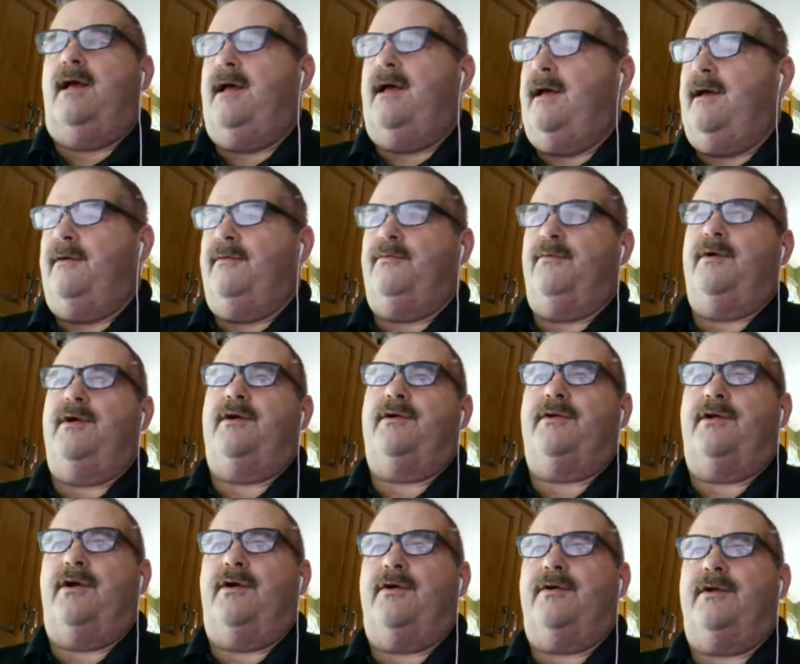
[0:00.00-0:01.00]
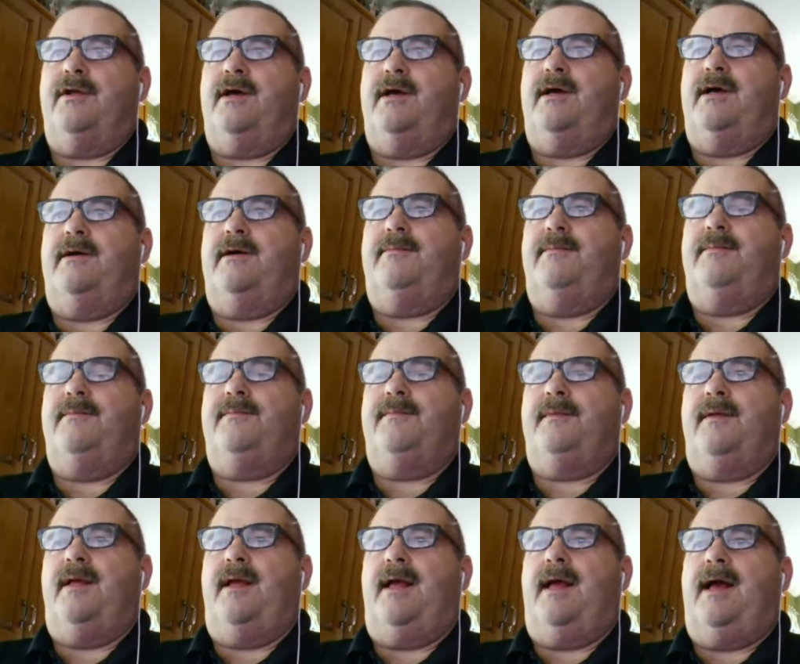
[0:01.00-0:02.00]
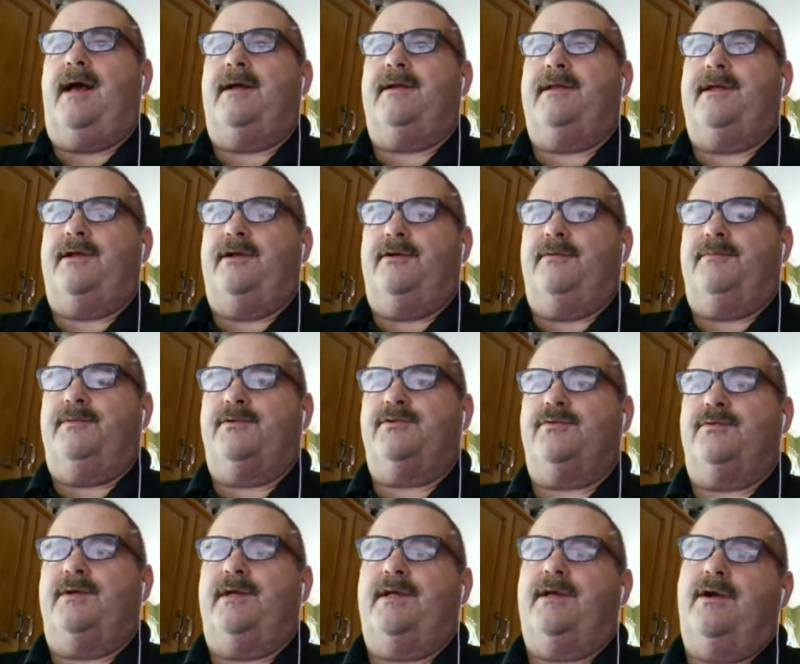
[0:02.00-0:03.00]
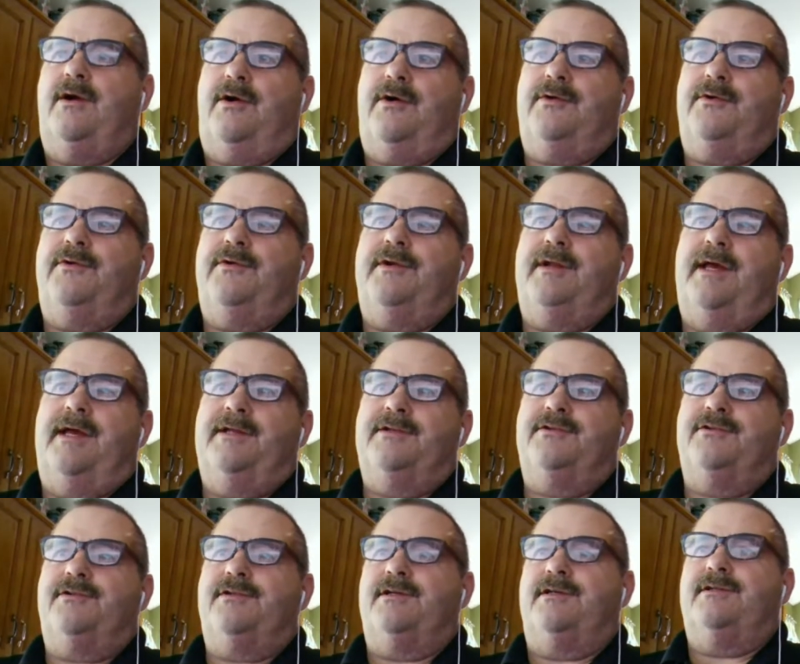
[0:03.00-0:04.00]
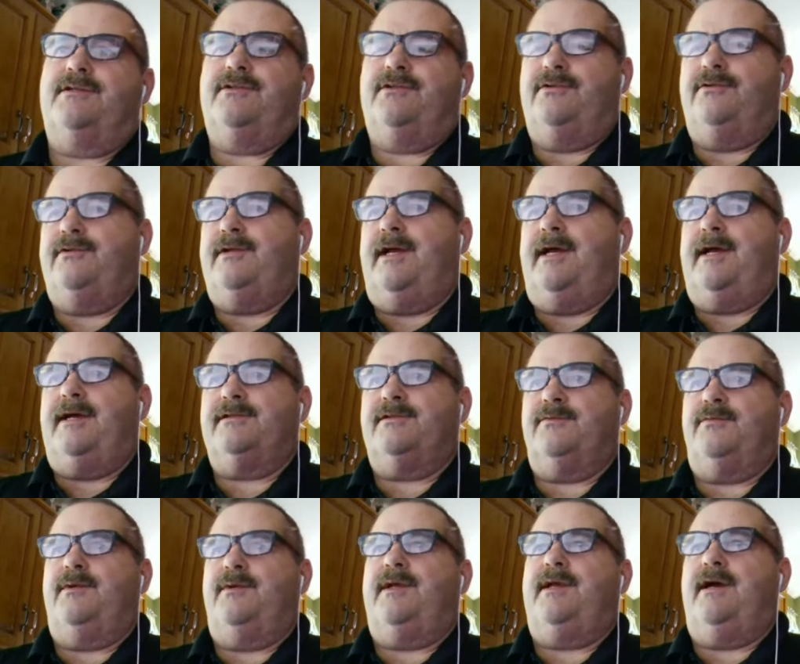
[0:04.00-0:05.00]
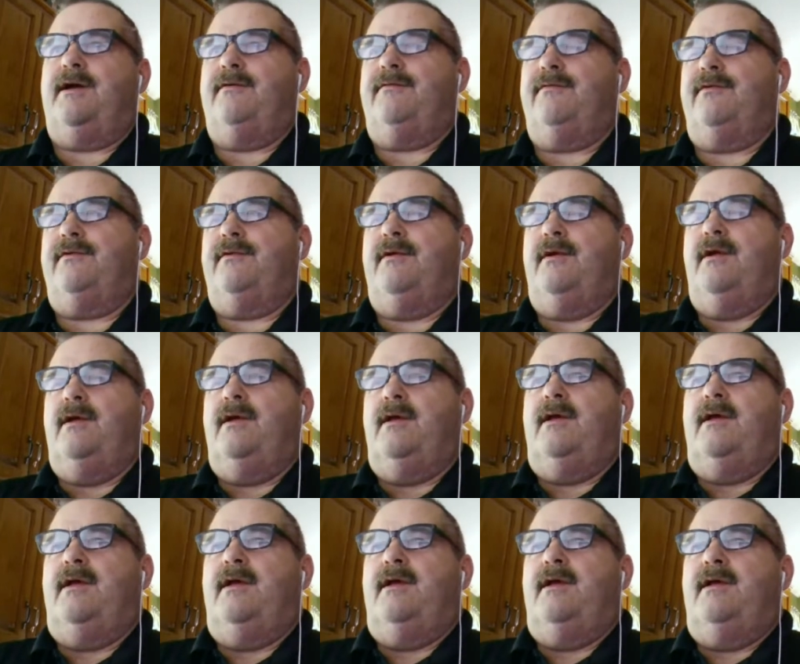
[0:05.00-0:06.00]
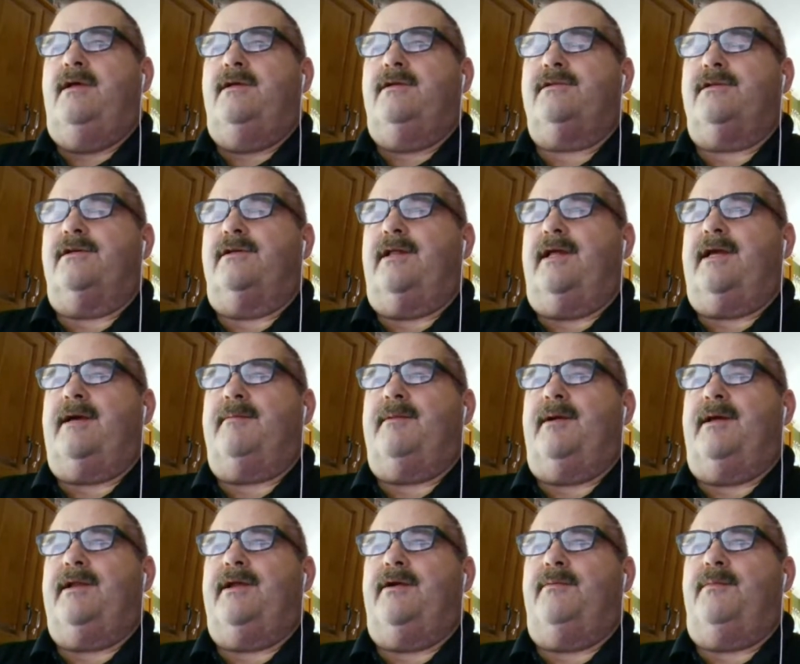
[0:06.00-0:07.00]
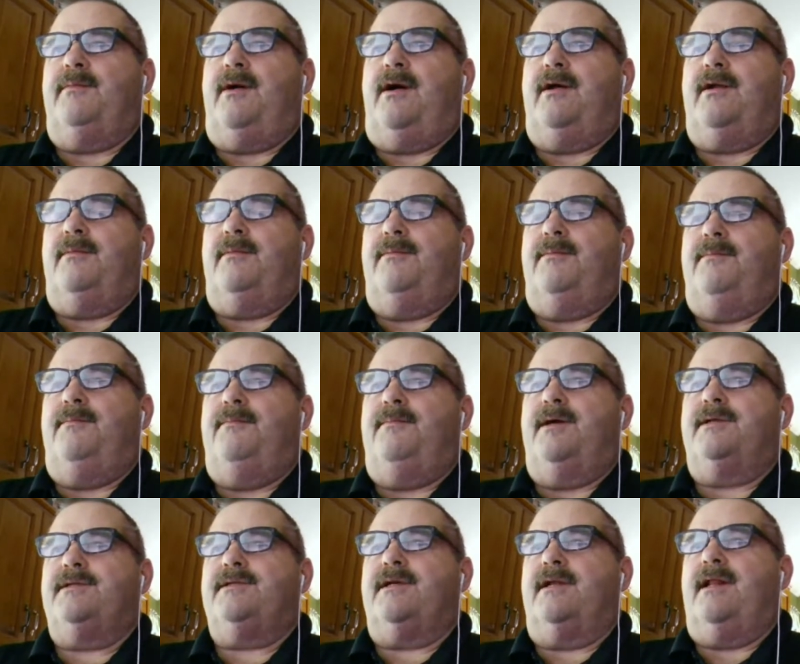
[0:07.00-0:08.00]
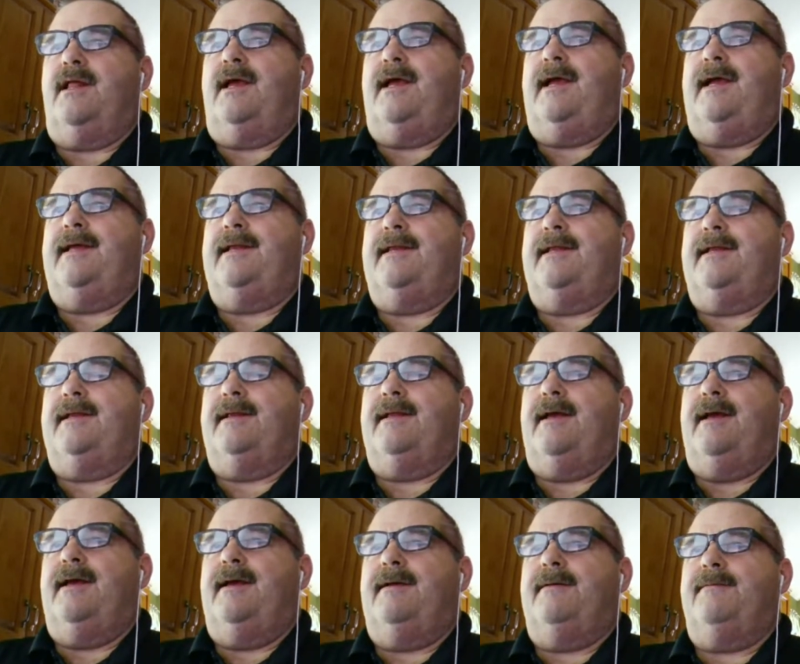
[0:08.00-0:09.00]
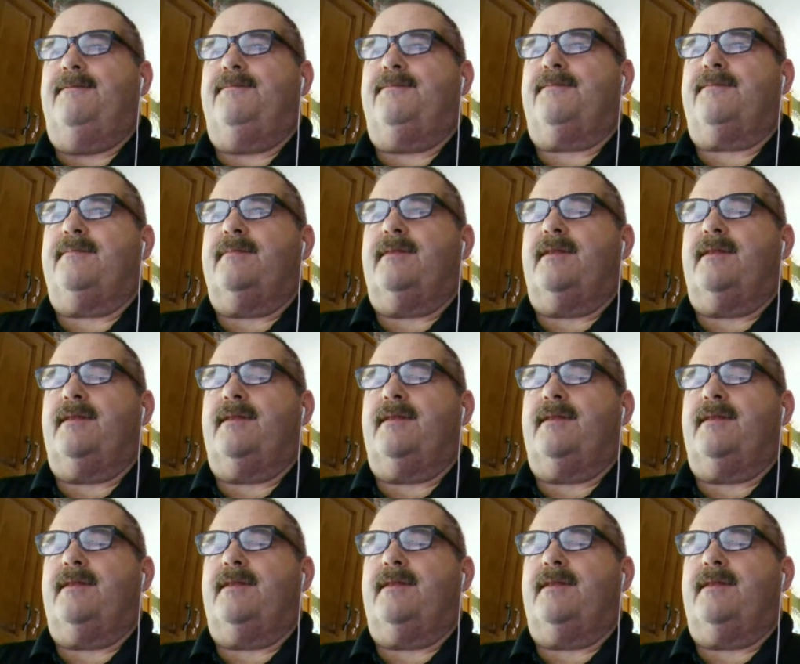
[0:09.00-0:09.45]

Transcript: rail yard hub out here between Gardner and Edgerton, two towns that we covered. So they come out here and bought a bunch of land and